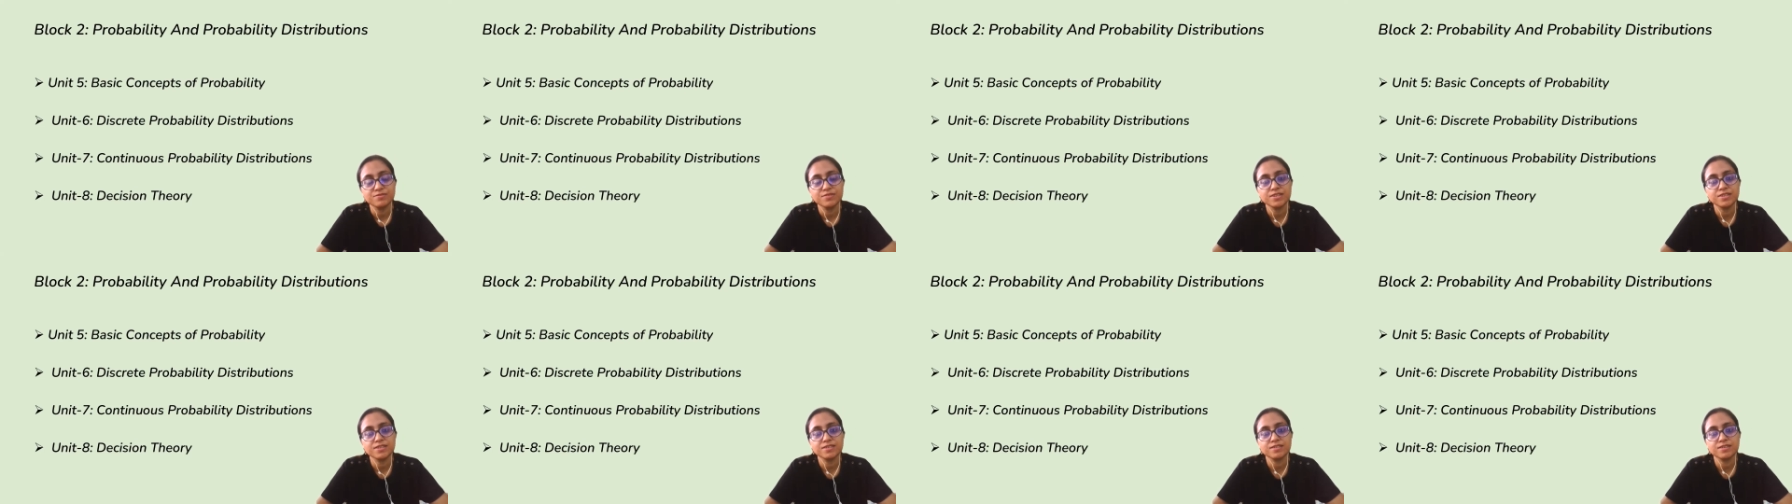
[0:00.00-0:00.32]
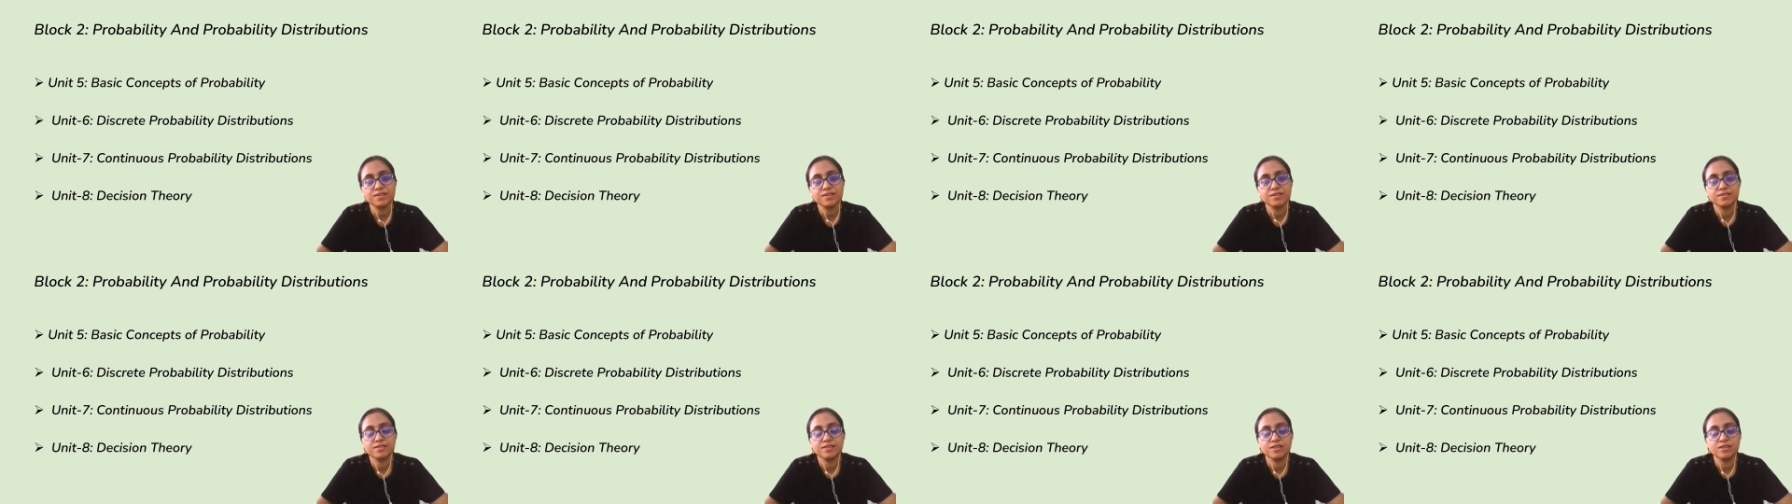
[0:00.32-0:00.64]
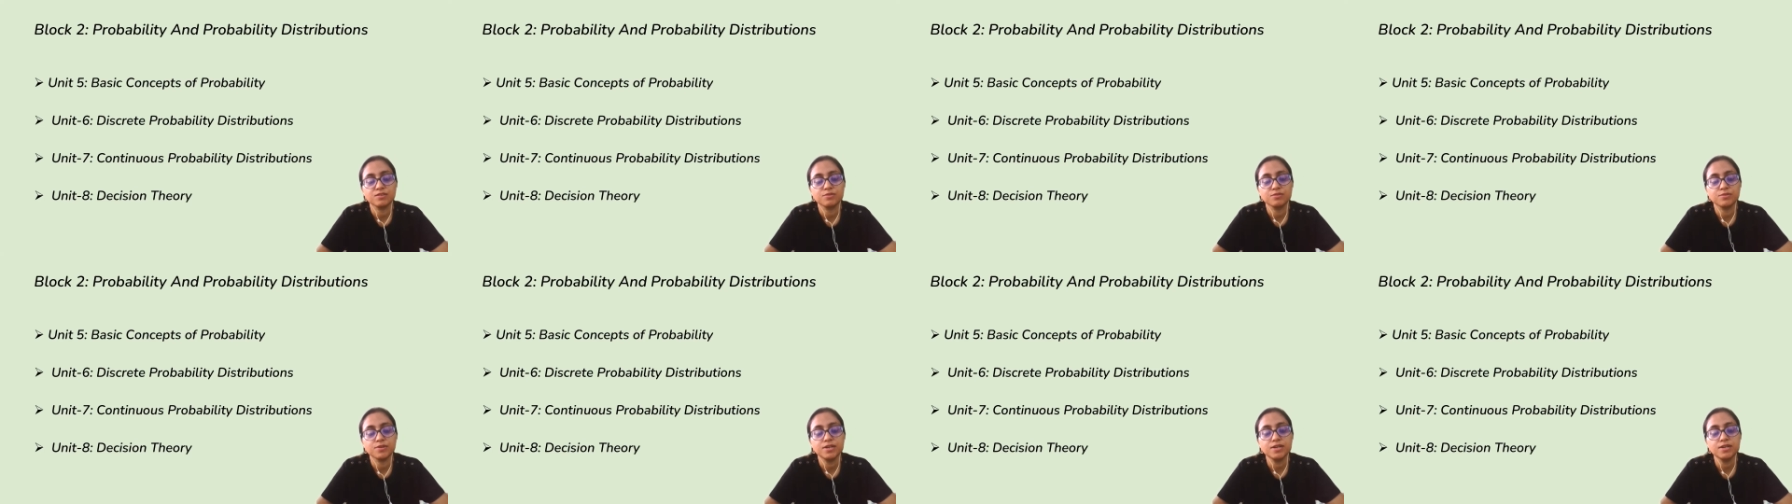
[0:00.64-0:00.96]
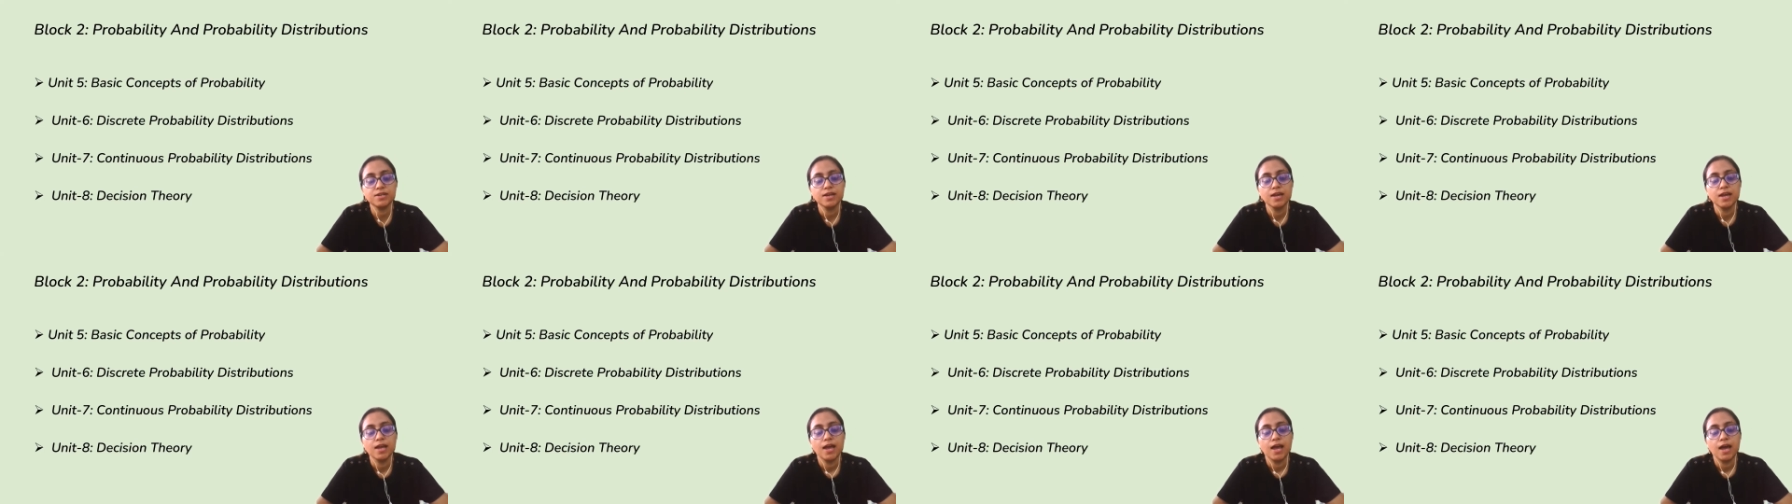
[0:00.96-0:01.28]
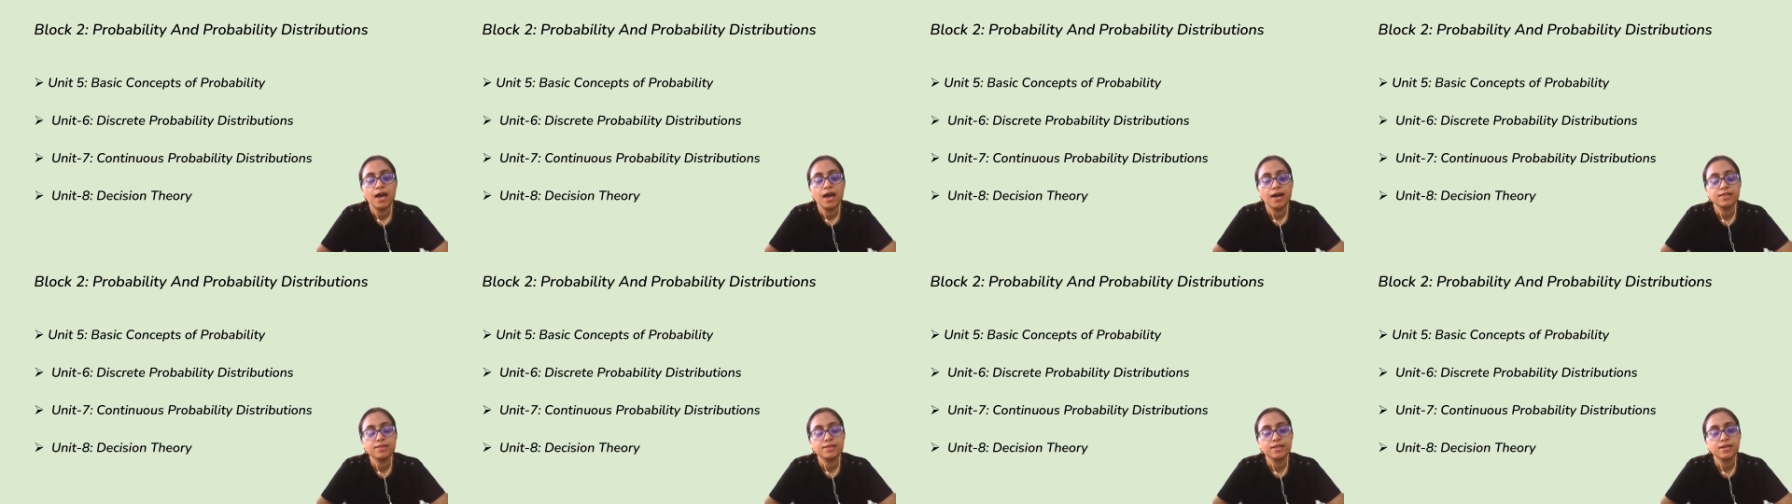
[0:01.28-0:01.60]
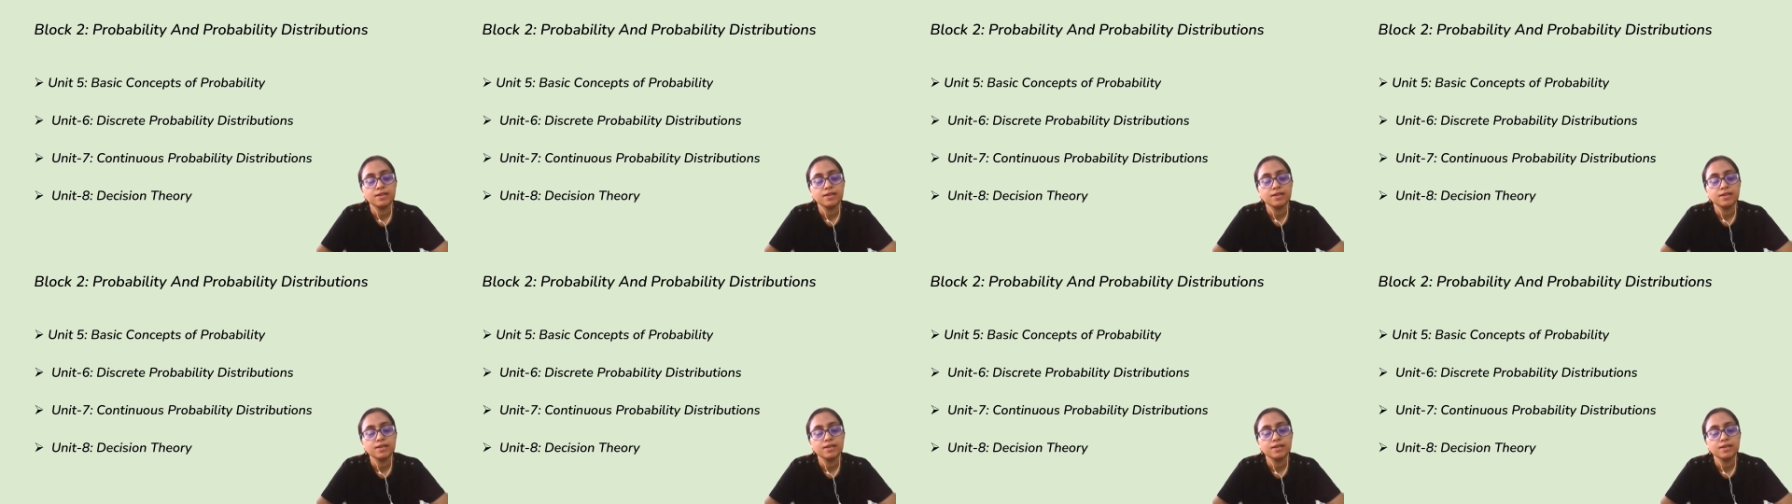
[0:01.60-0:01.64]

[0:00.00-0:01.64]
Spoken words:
we discuss the unit. And